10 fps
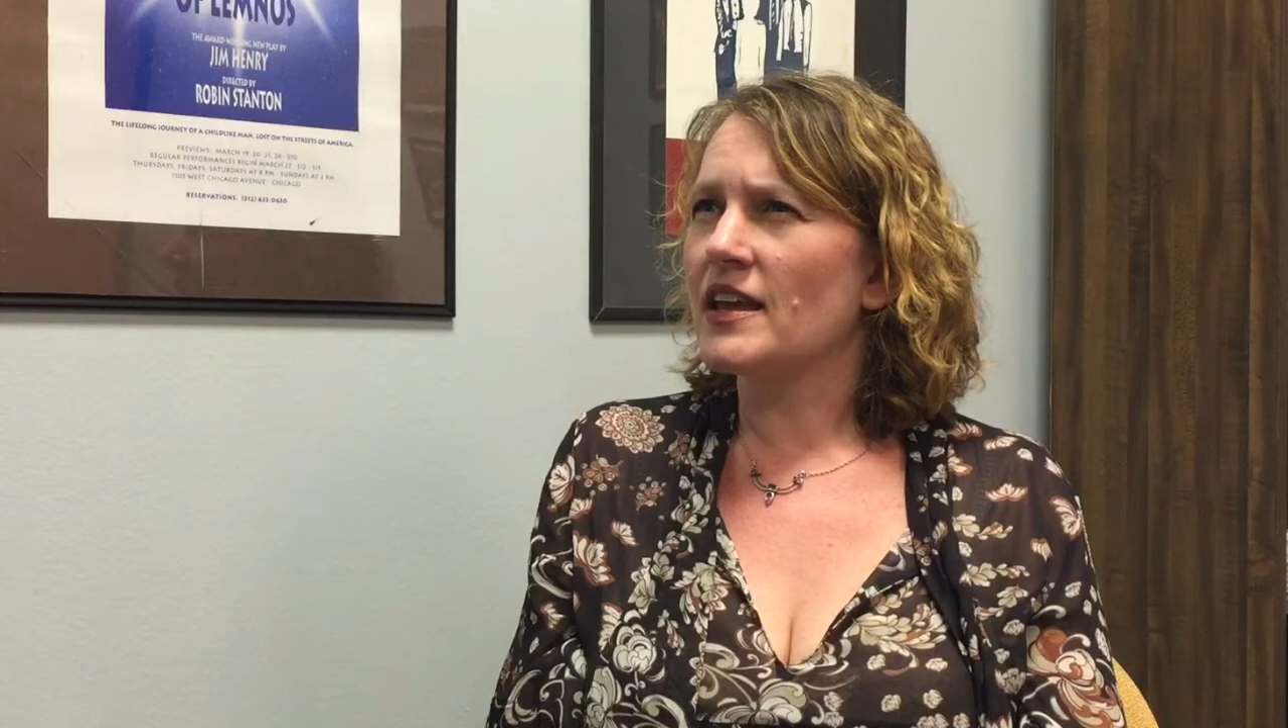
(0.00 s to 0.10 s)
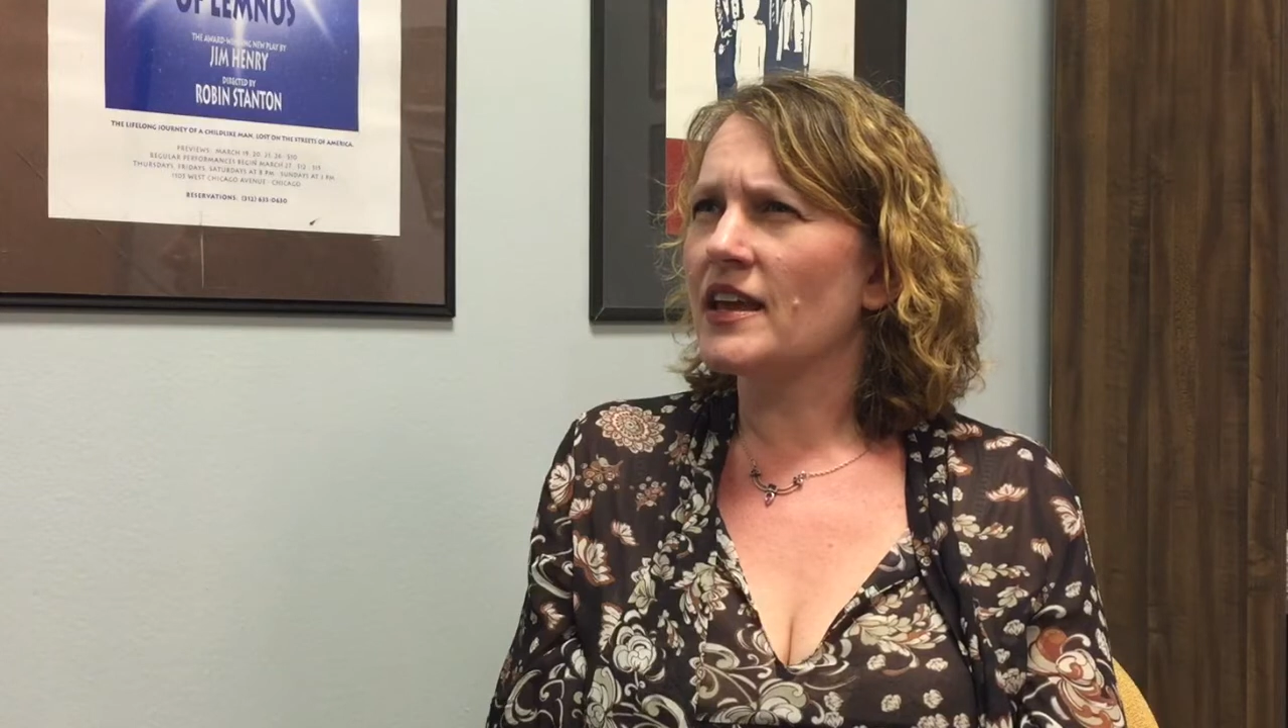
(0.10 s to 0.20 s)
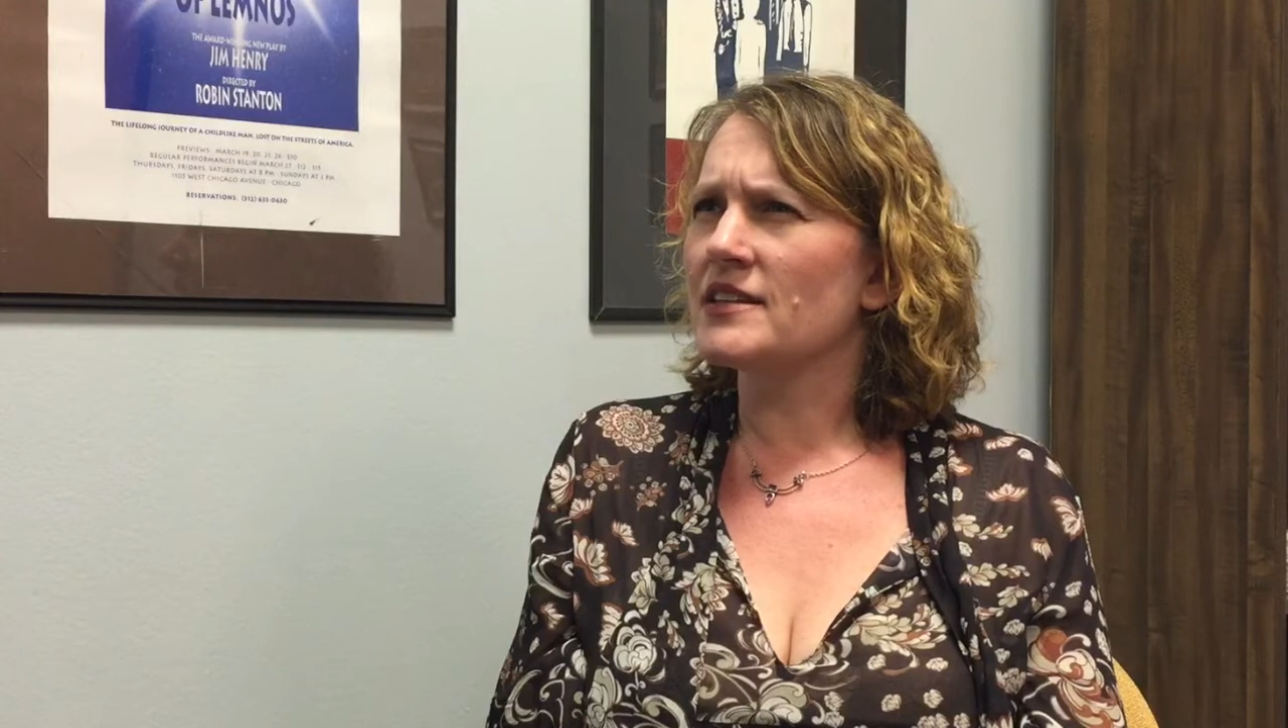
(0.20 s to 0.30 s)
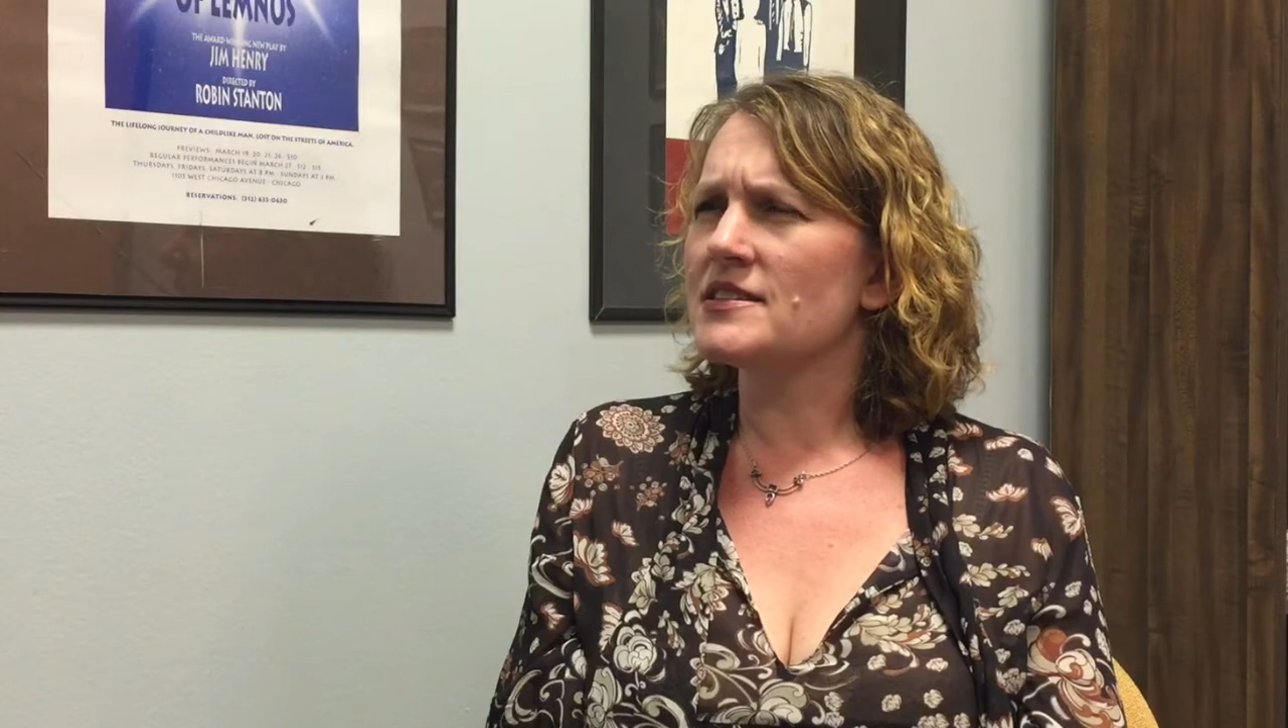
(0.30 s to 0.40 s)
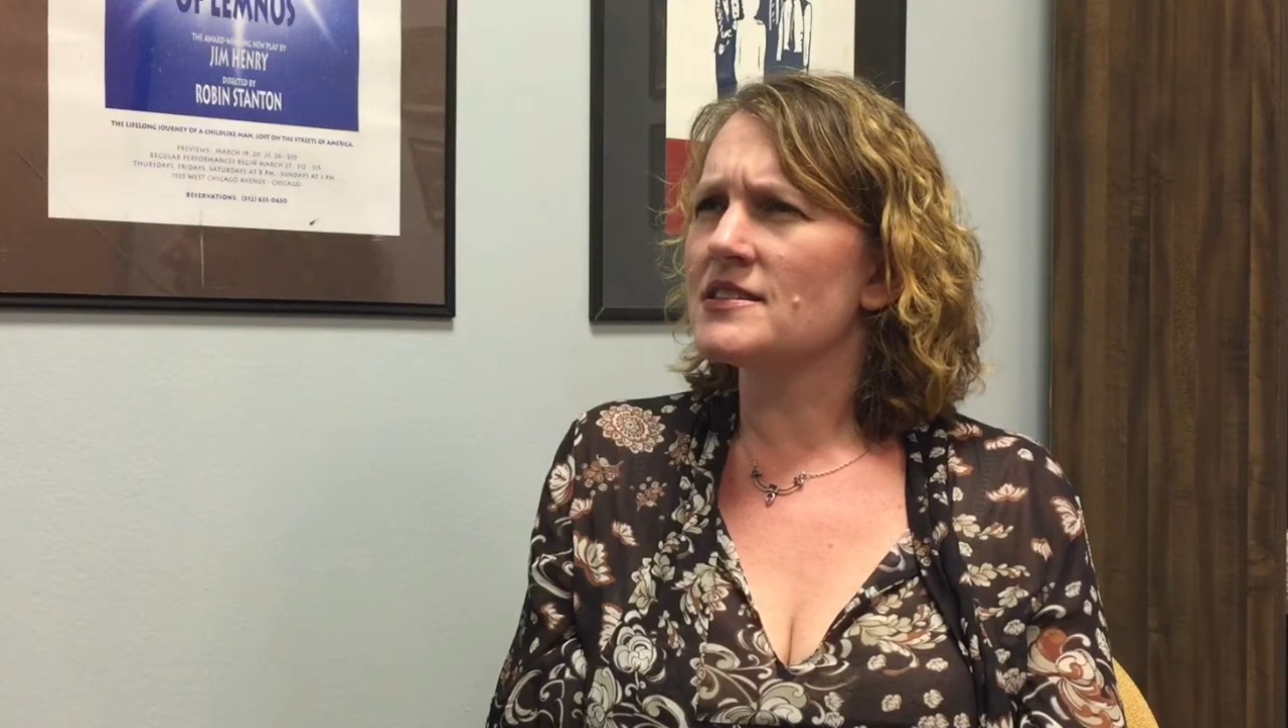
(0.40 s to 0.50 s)

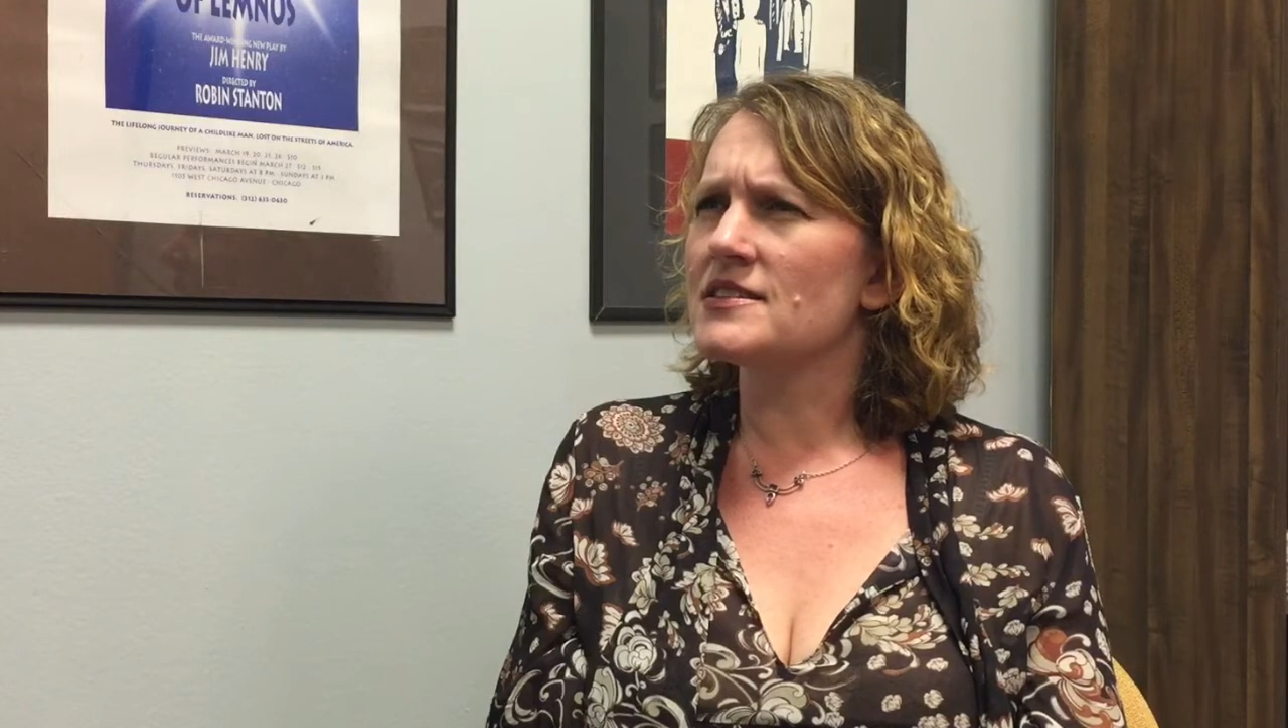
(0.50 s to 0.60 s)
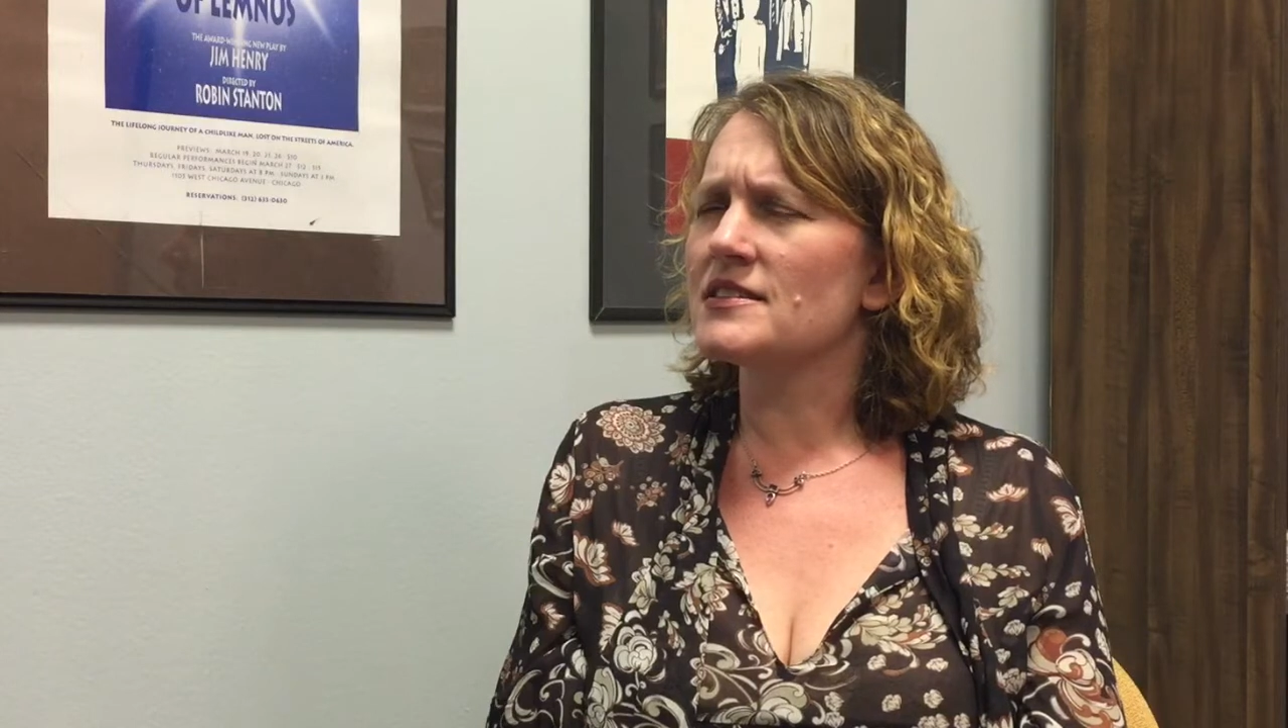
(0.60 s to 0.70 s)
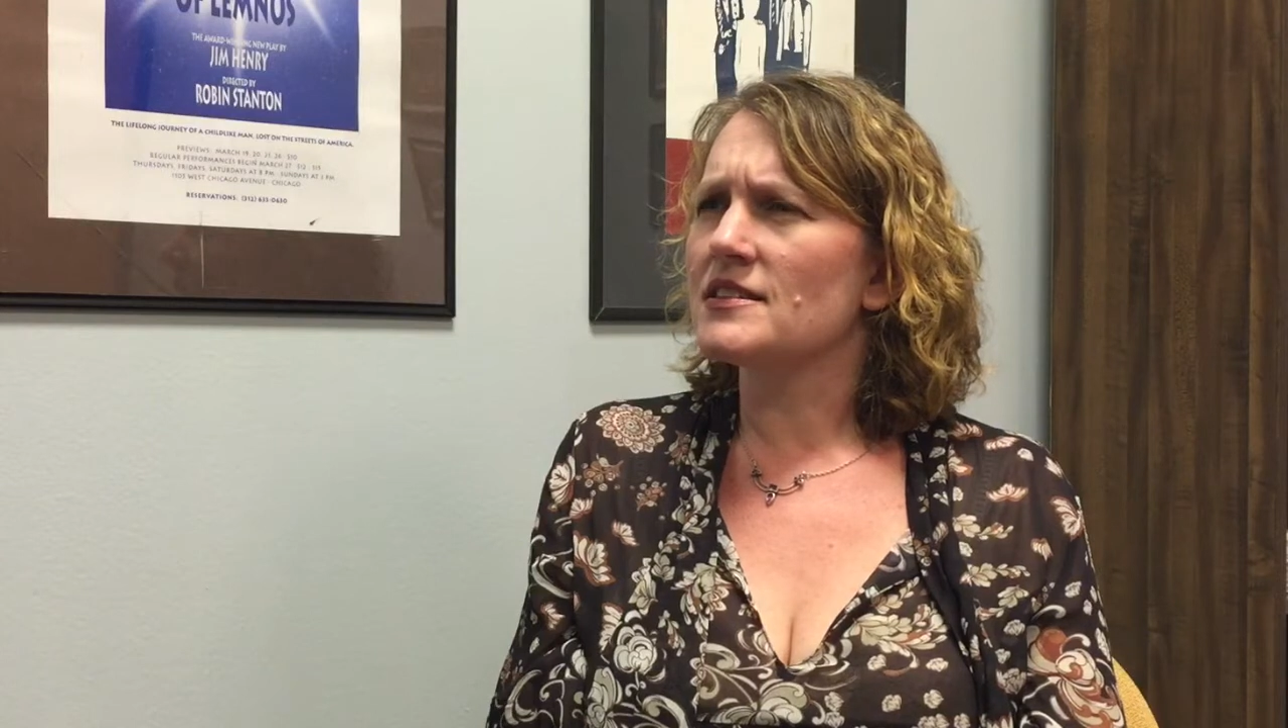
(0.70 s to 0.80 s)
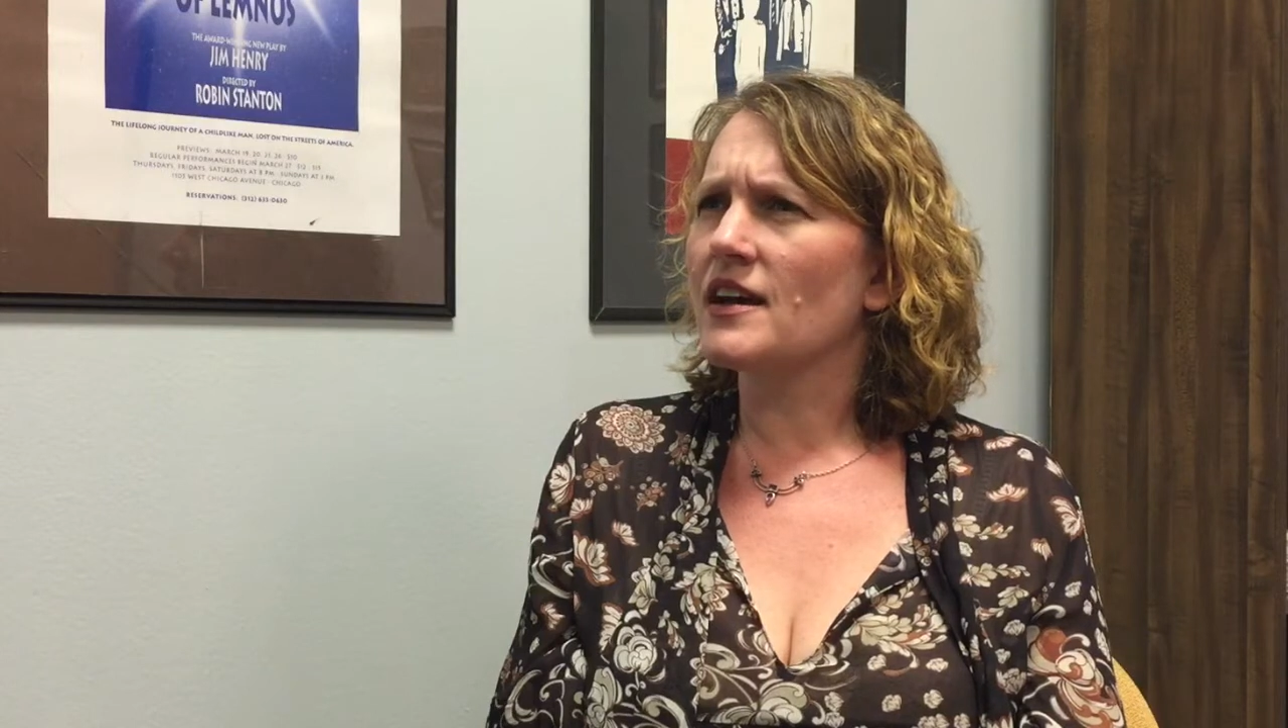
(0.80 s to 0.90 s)
it's,